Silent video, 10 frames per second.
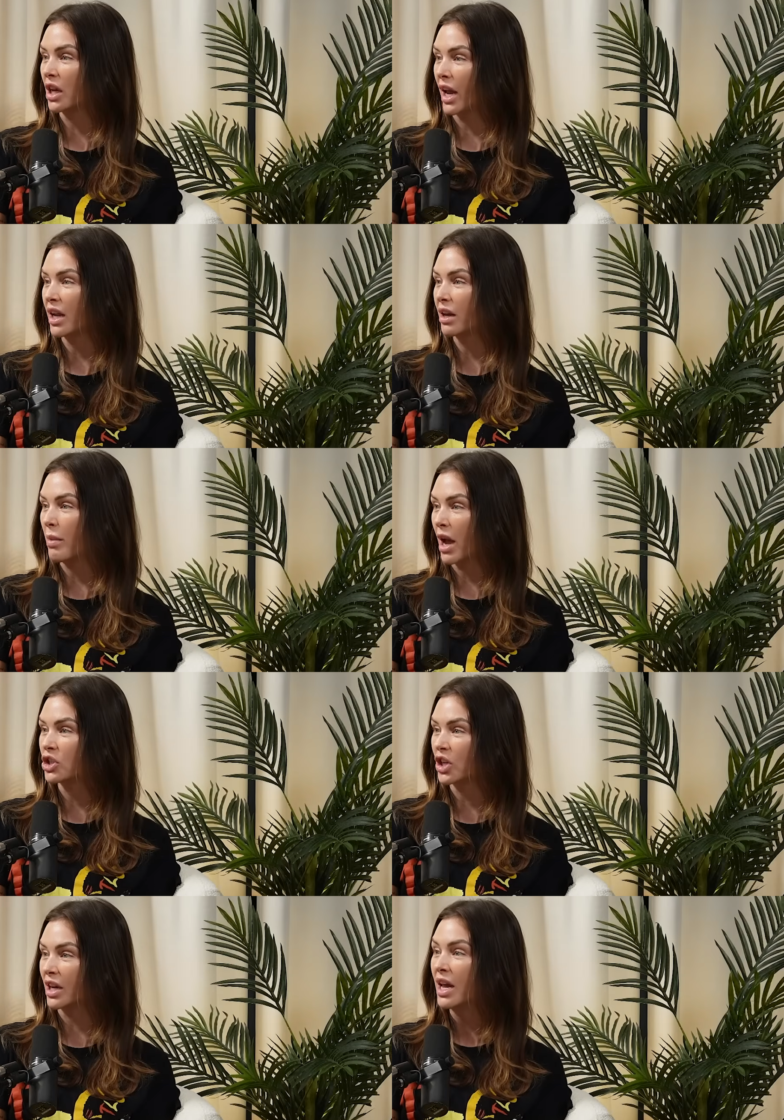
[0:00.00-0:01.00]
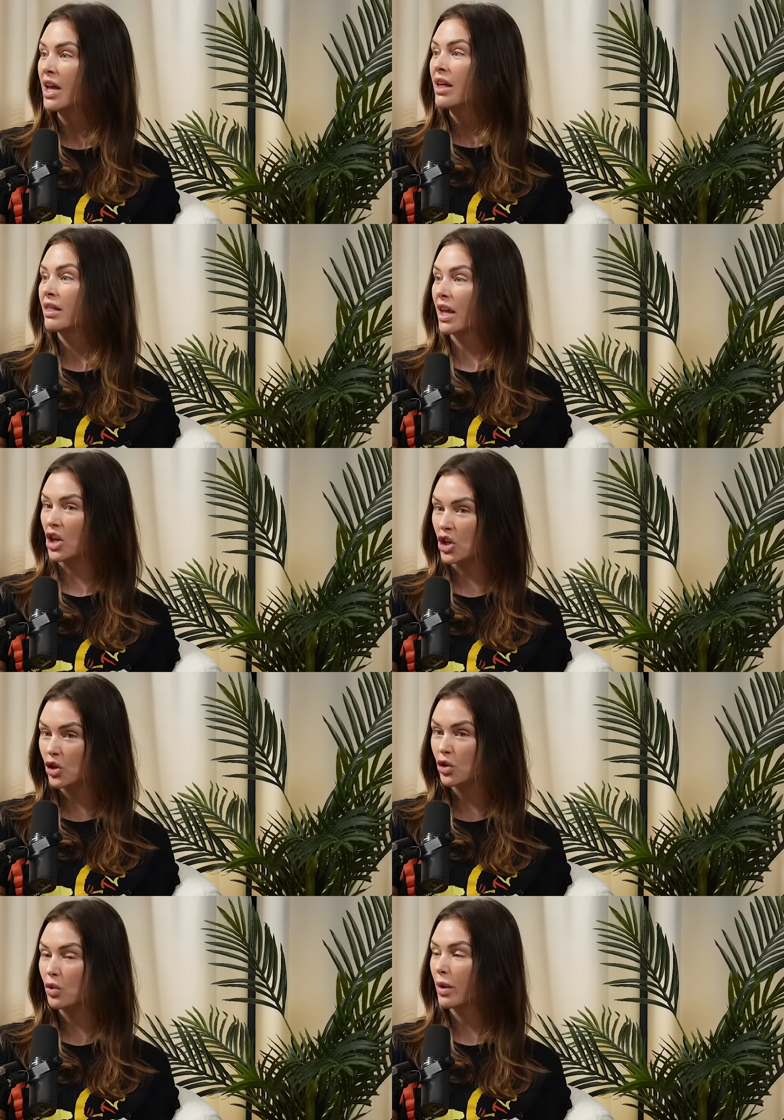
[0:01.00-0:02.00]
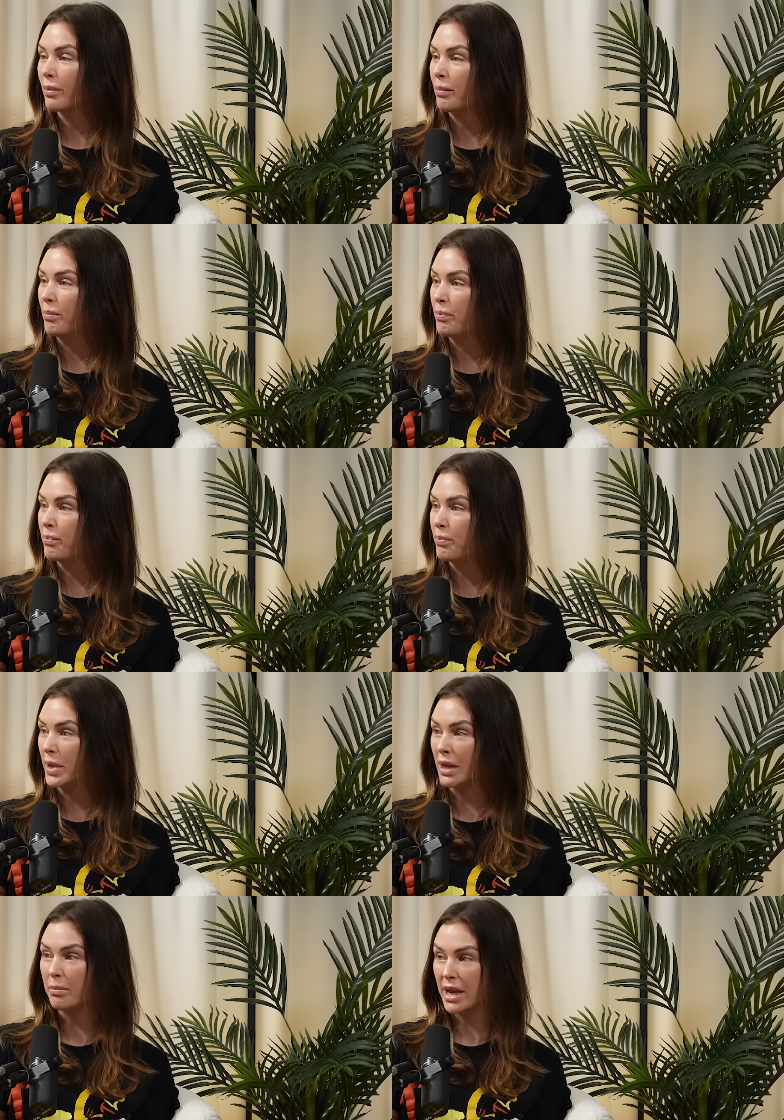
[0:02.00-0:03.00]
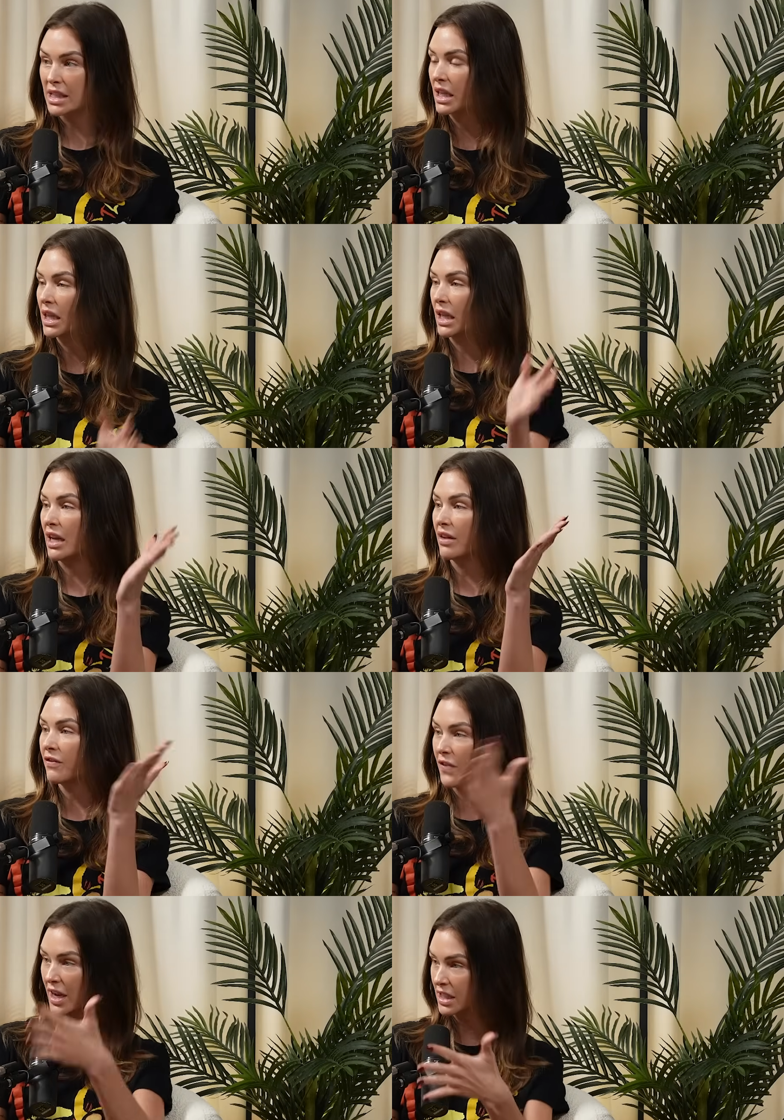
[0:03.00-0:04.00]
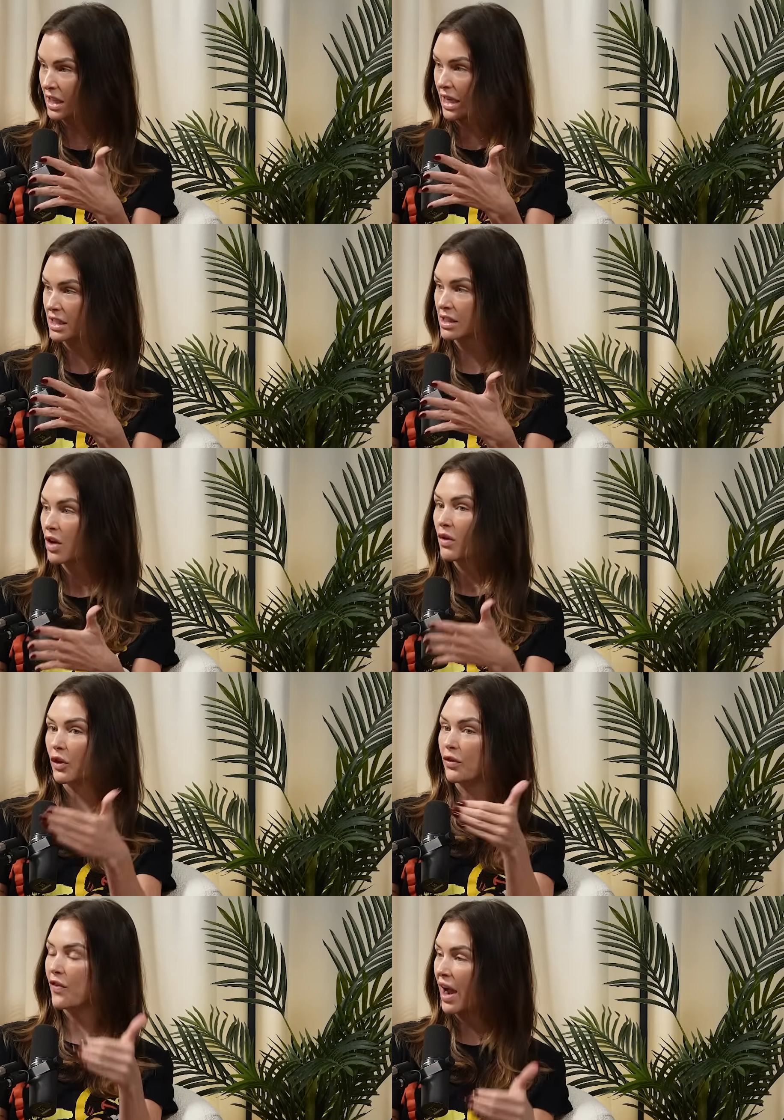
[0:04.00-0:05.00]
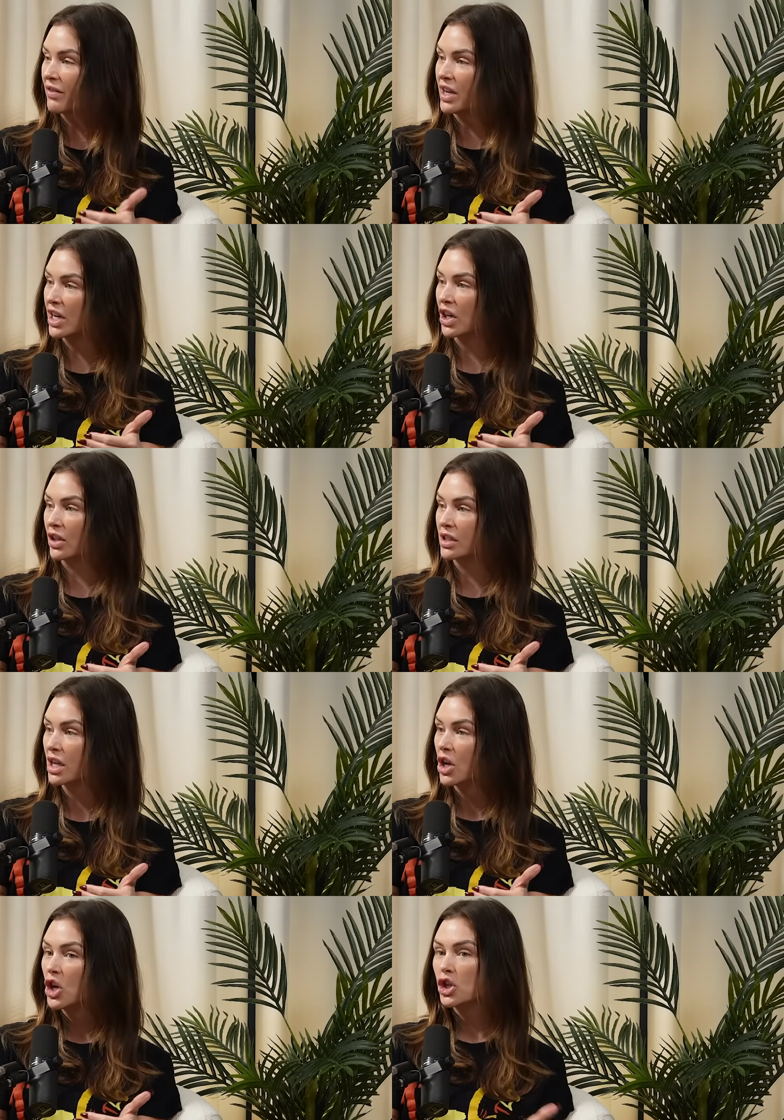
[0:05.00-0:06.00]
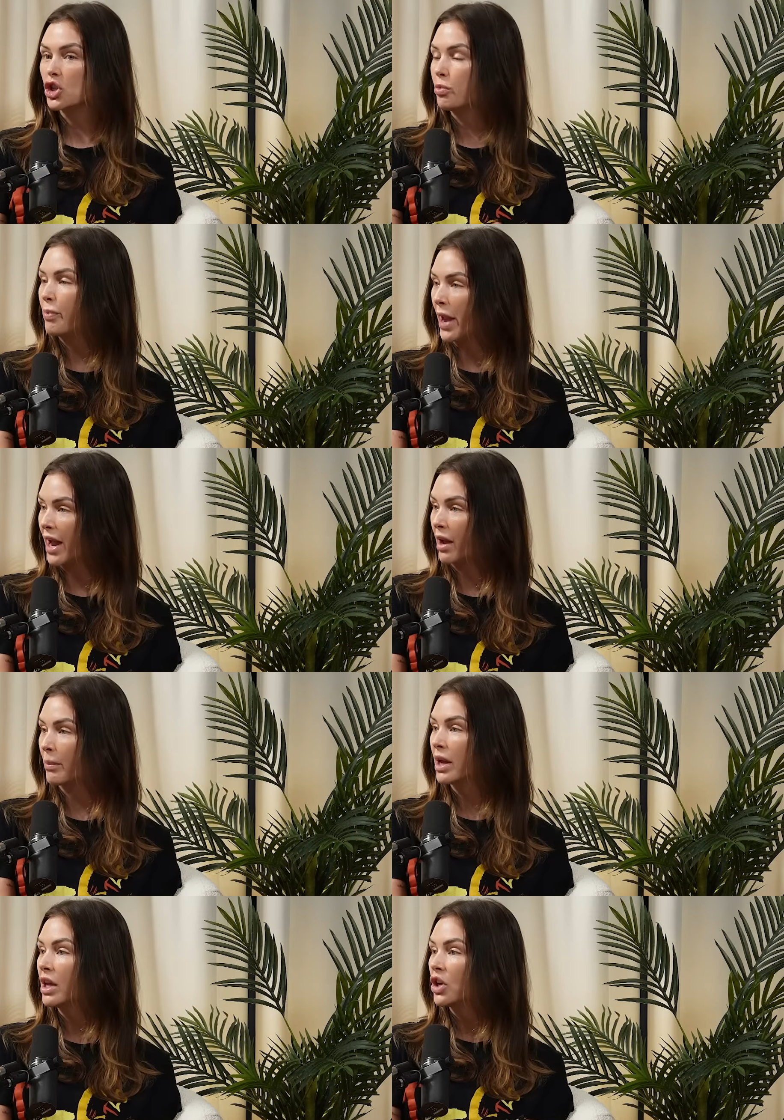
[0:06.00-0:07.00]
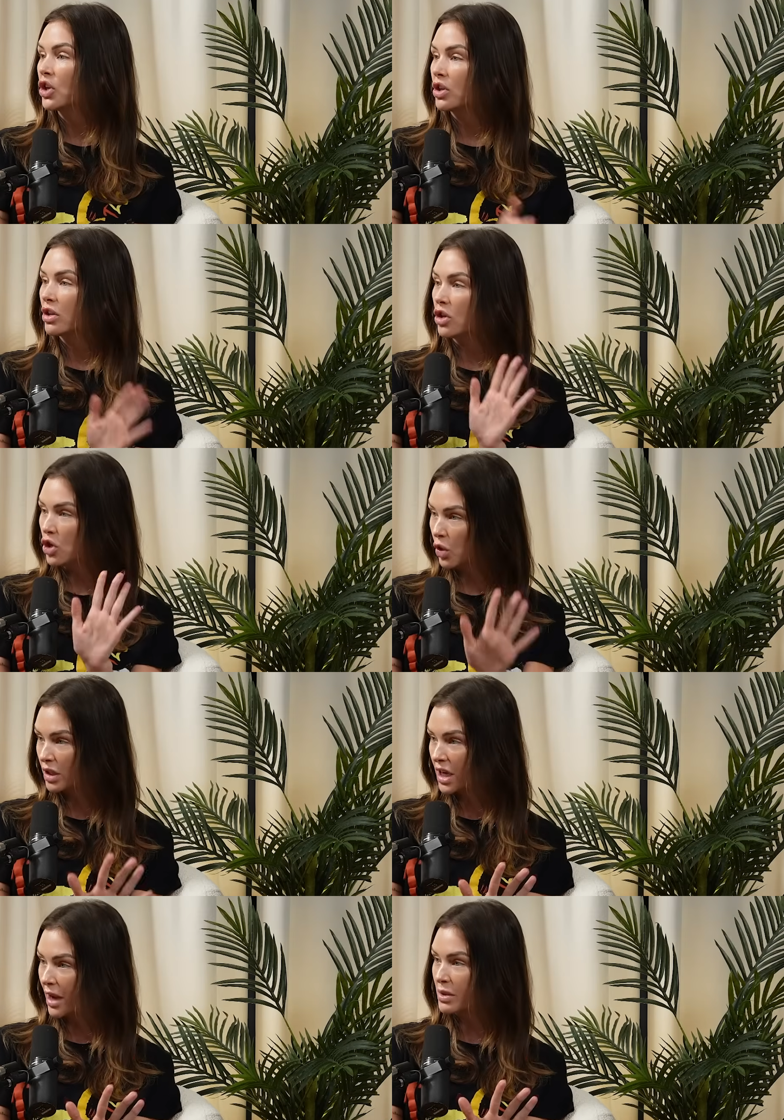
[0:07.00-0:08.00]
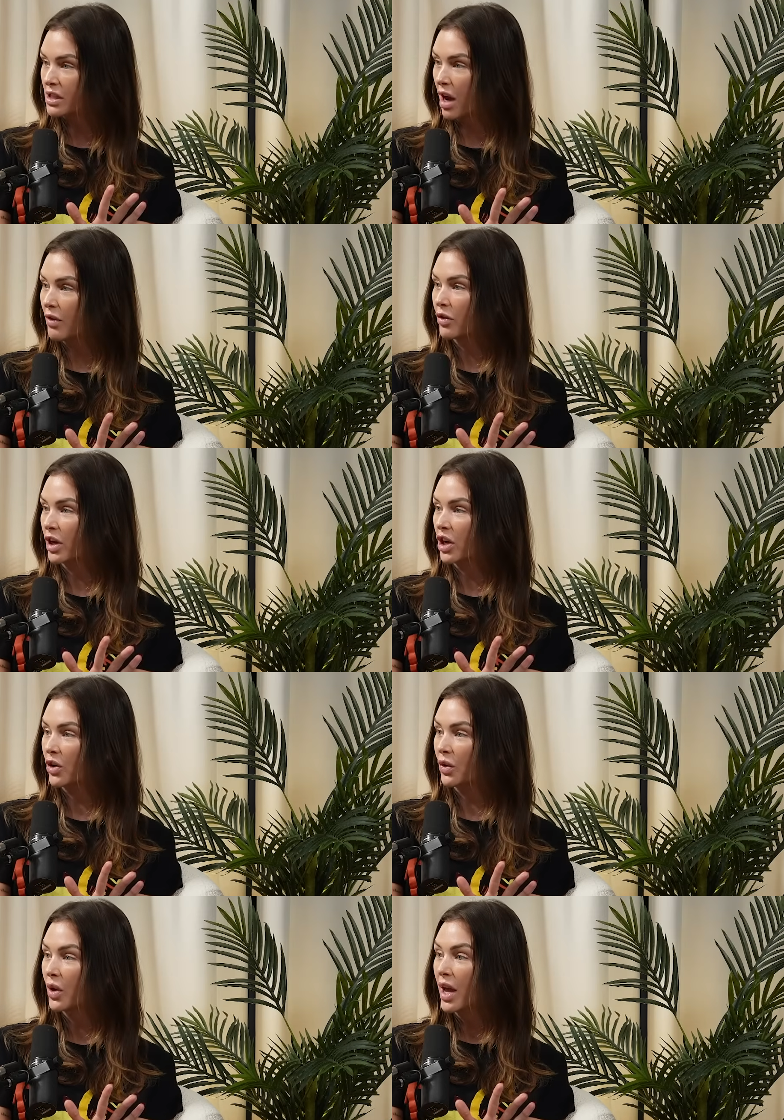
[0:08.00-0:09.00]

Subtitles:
I can imagine that you being basically faceless for 5 years to bam, New York Times is covering you.